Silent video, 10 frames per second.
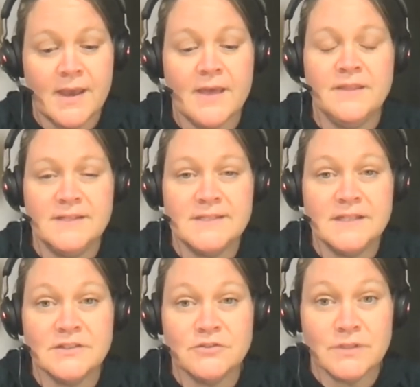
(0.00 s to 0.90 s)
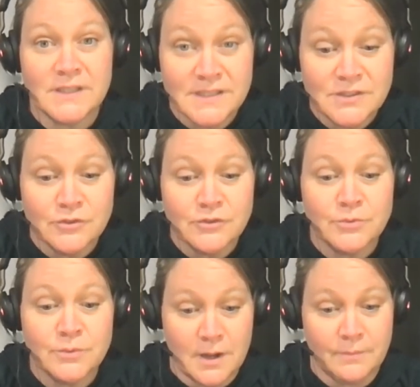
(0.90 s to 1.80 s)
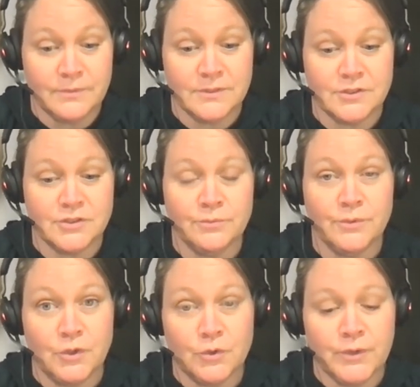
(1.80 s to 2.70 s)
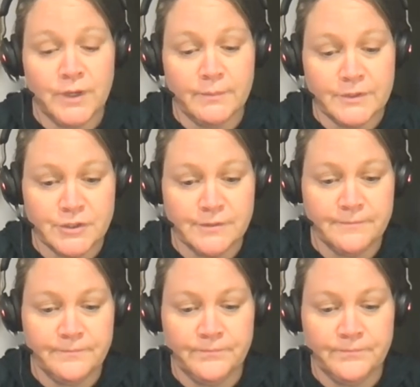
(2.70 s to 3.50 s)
And these things are easier to accomplish when you create a budget.